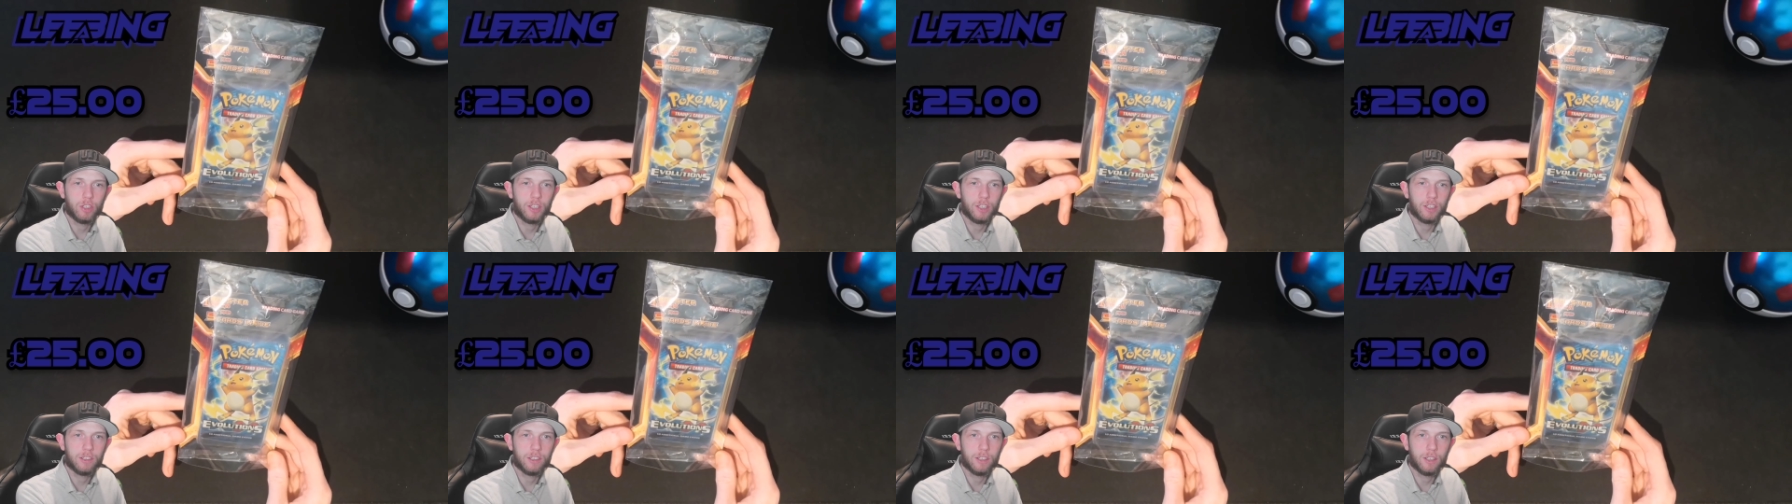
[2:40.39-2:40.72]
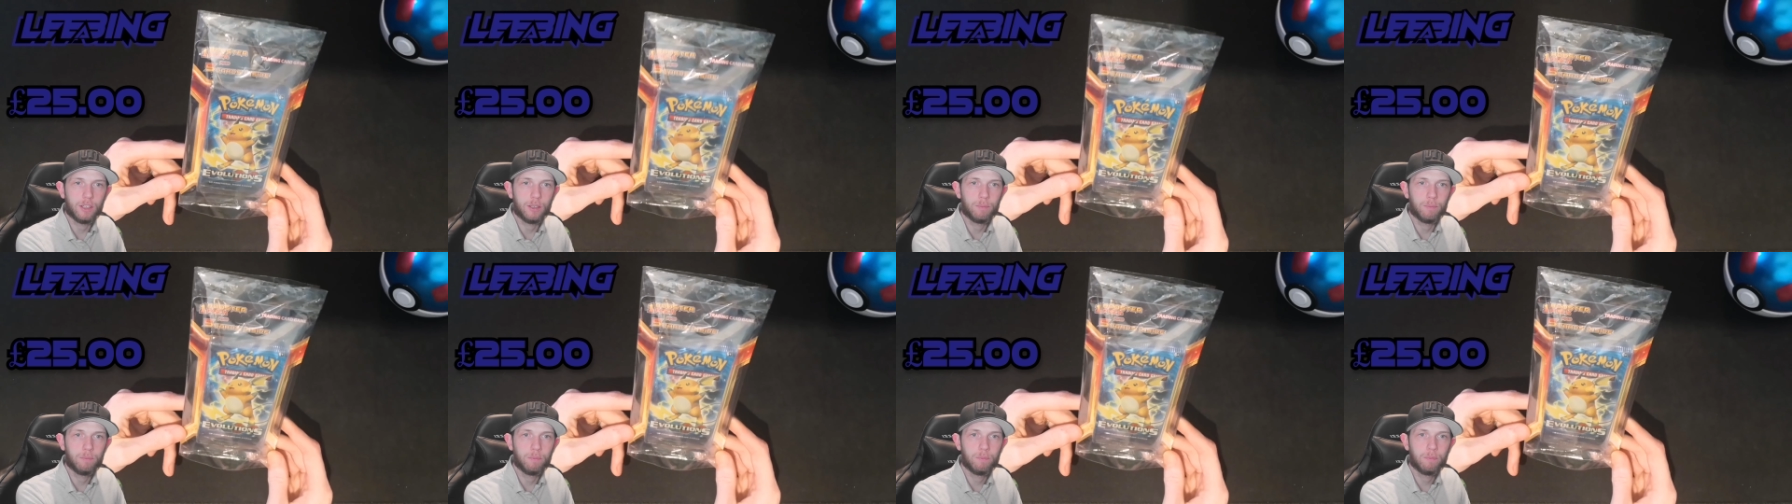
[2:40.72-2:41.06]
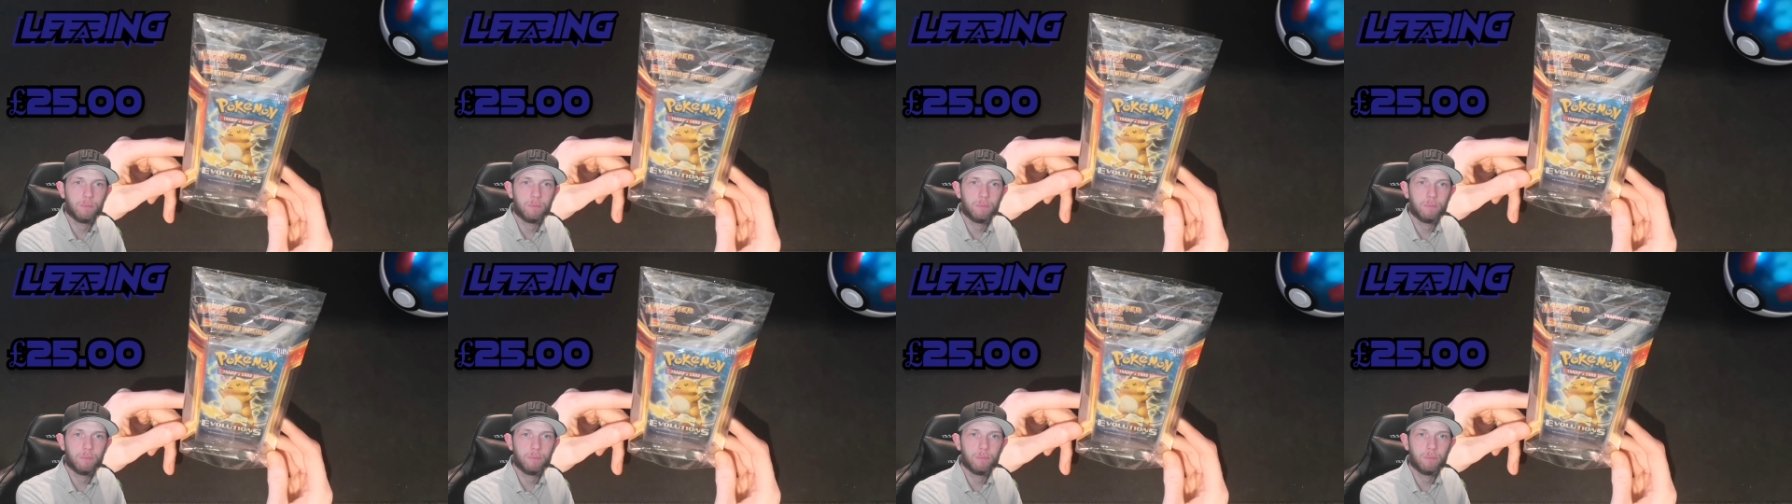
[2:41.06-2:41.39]
To
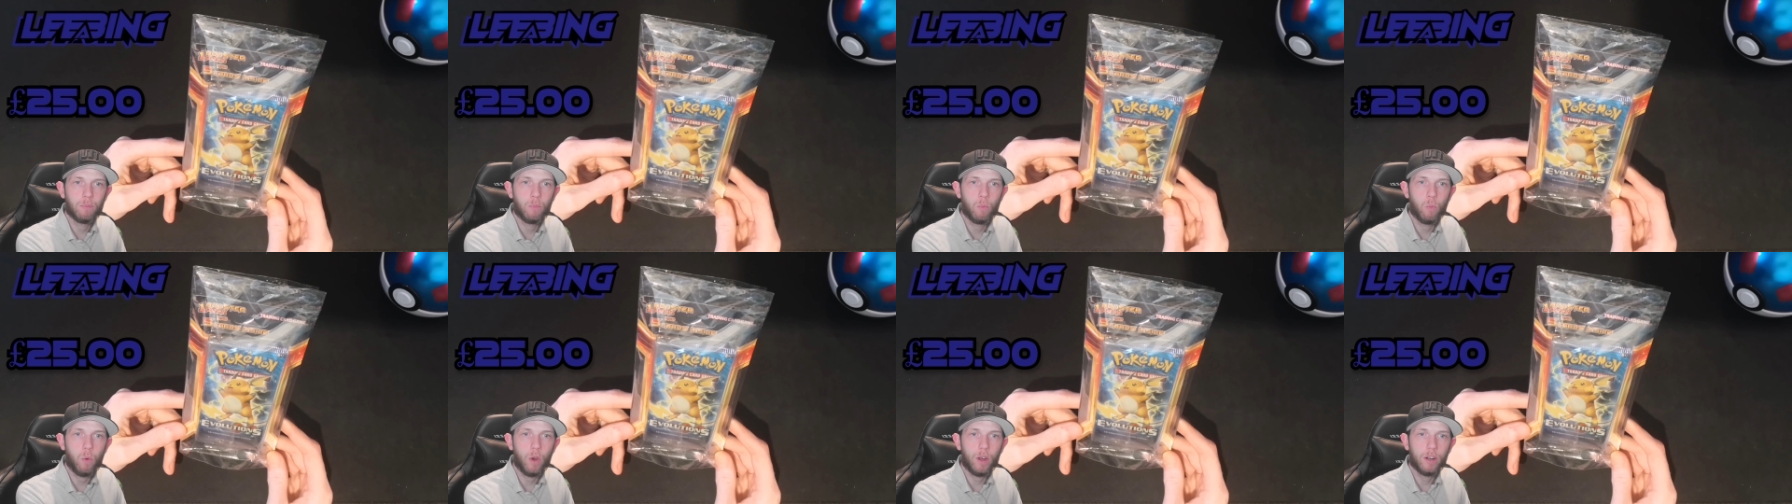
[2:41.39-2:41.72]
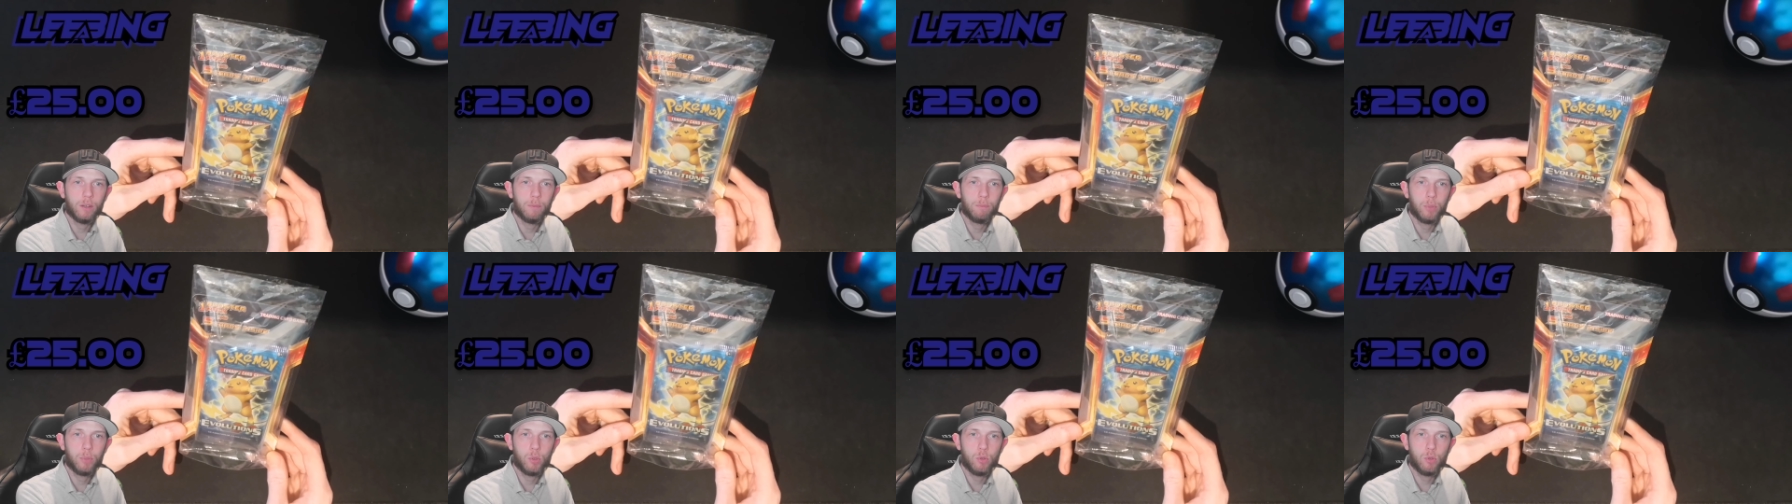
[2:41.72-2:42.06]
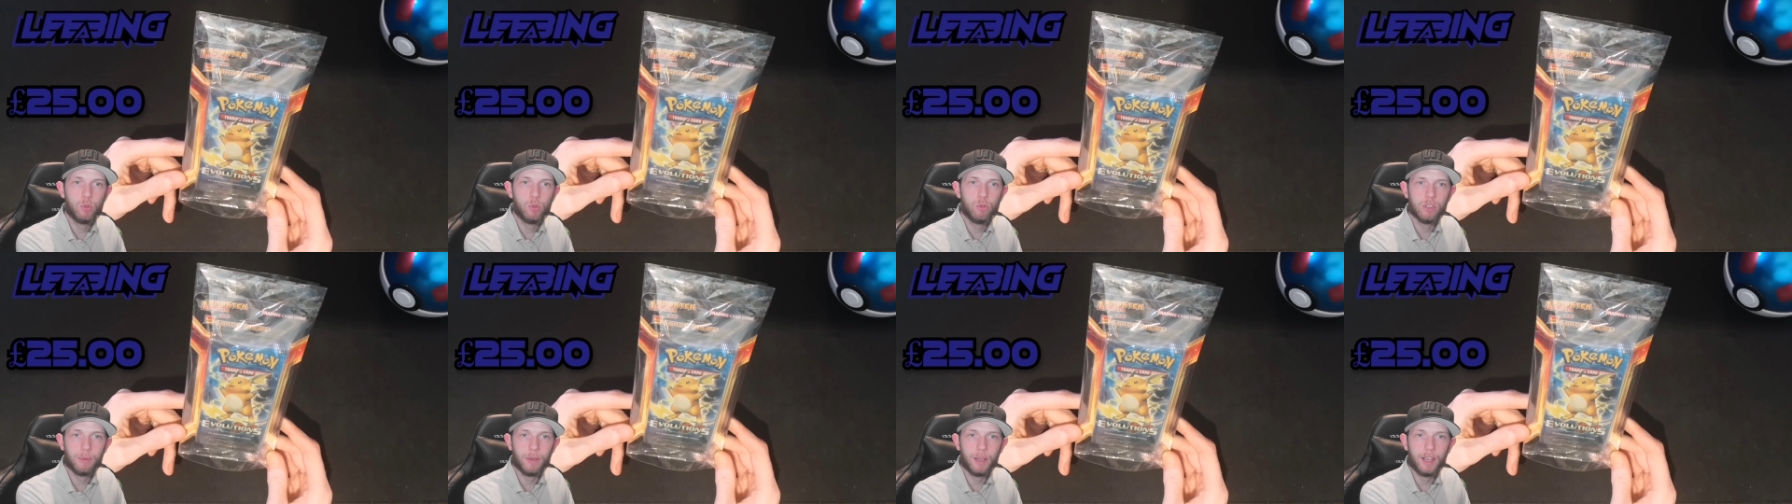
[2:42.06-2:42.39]
1
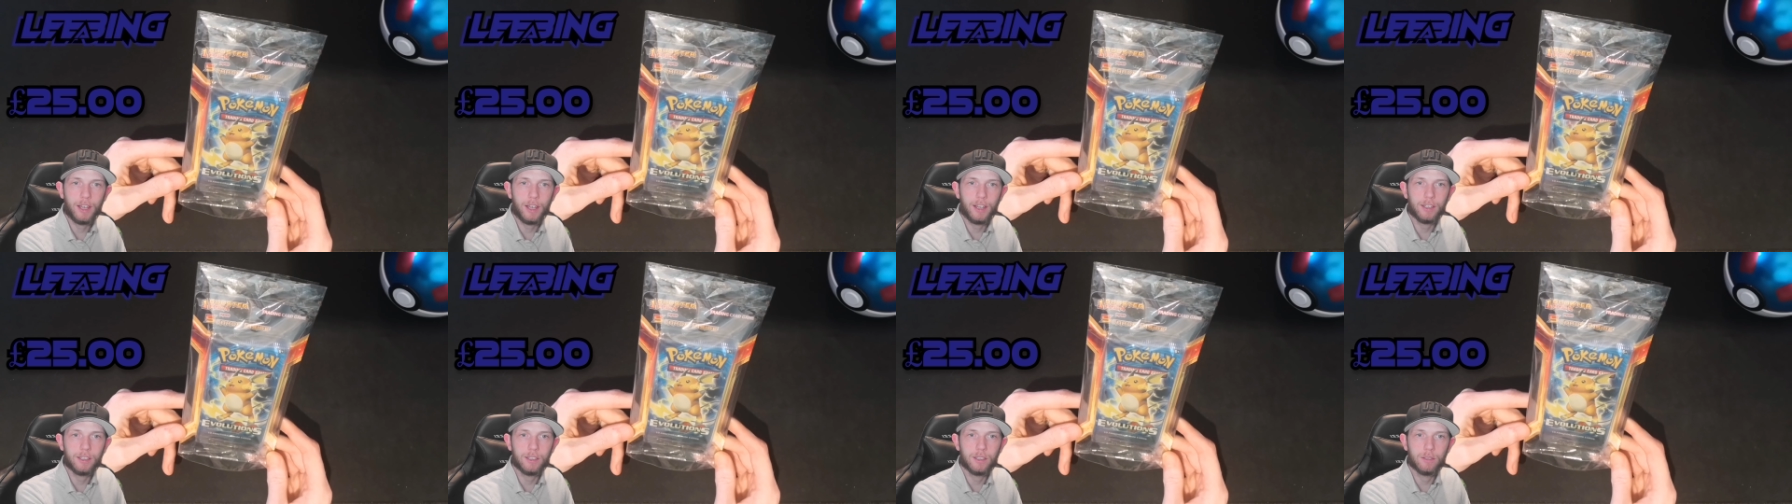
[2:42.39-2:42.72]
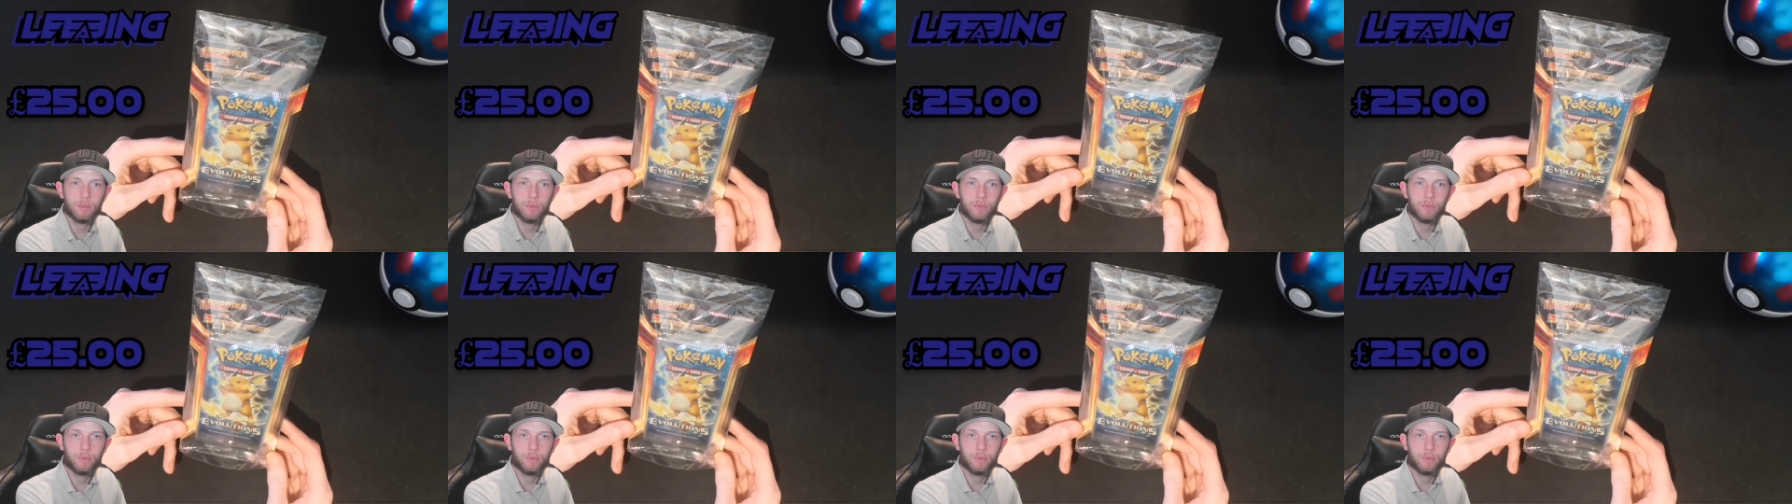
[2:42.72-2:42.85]
booster pack,